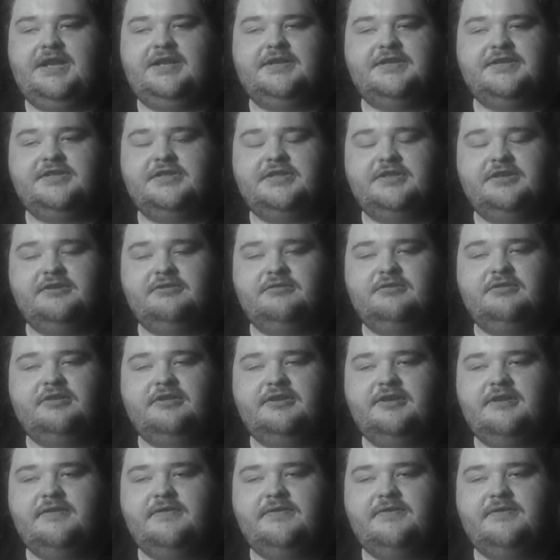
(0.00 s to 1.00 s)
and is
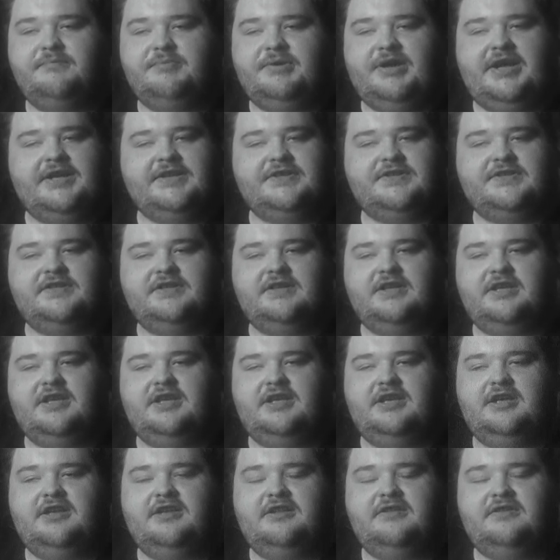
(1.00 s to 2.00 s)
literally the best
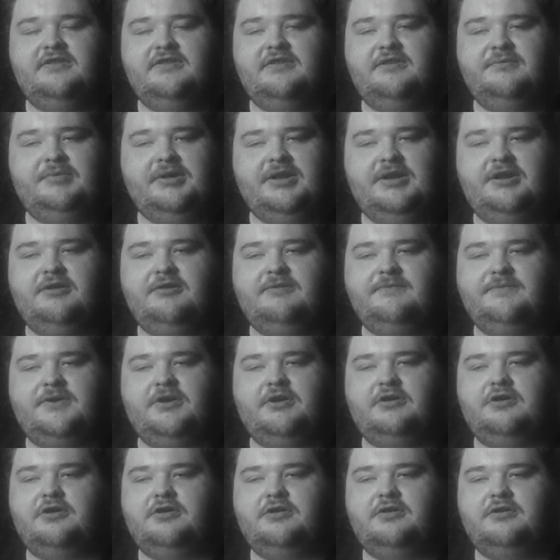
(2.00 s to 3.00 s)
in the Medal of
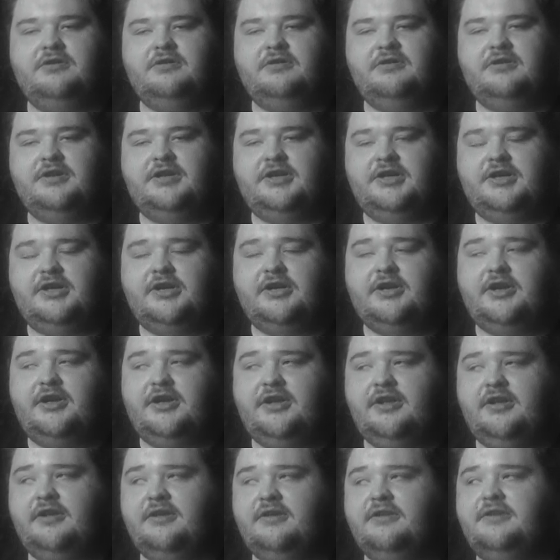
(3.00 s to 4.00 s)
Honor
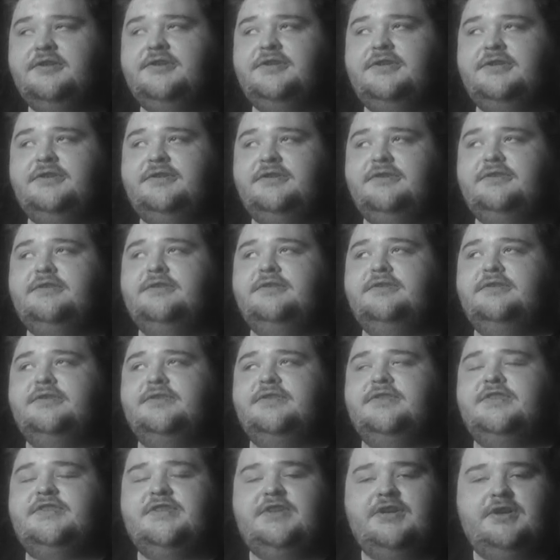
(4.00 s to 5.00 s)
uh,
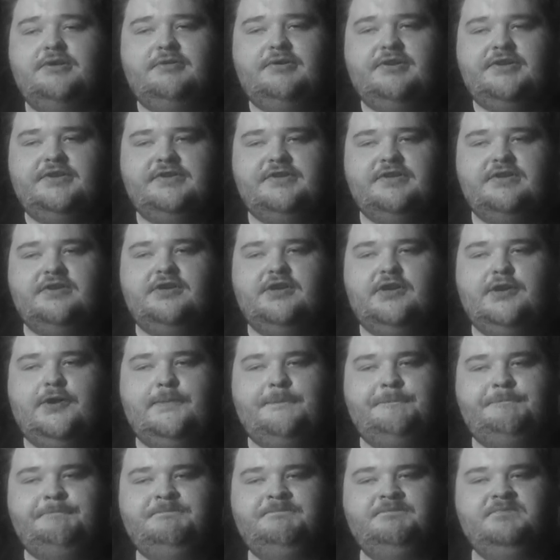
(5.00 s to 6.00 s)
series, you
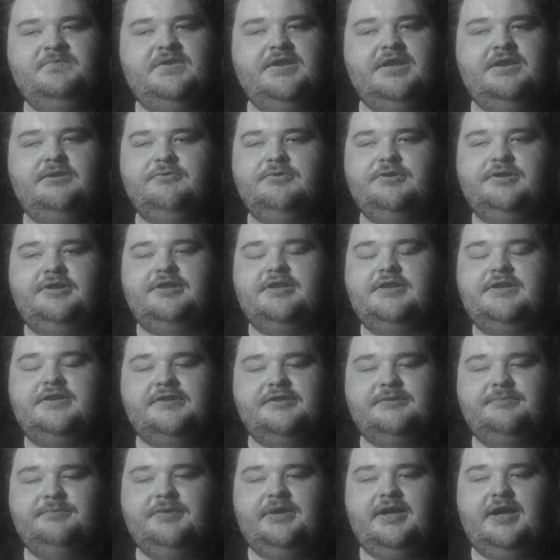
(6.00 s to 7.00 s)
know? It really
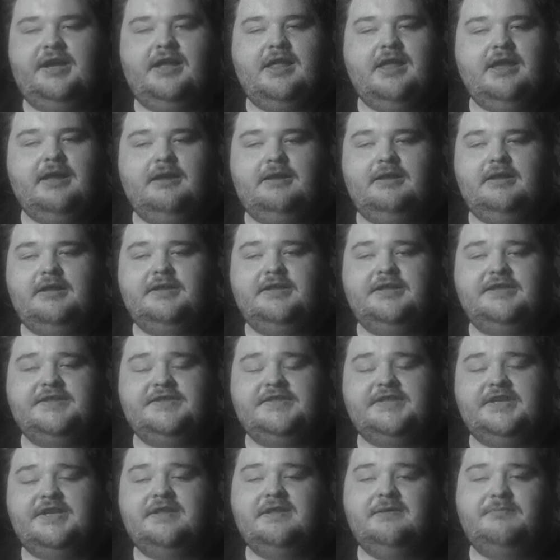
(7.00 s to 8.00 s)
is. Uh, it,
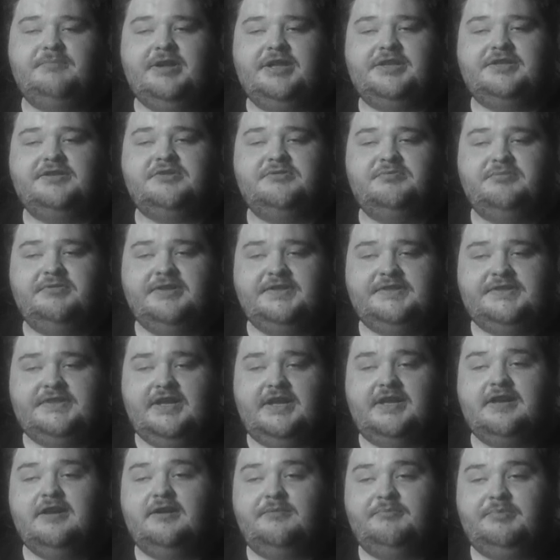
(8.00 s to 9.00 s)
it set the bench, it
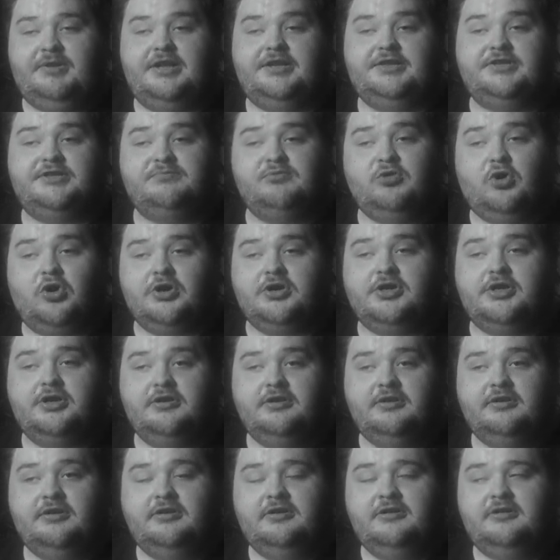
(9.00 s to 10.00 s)
set a benchmark
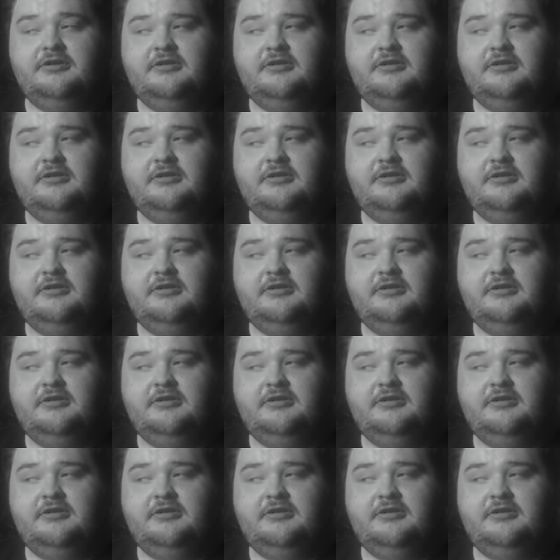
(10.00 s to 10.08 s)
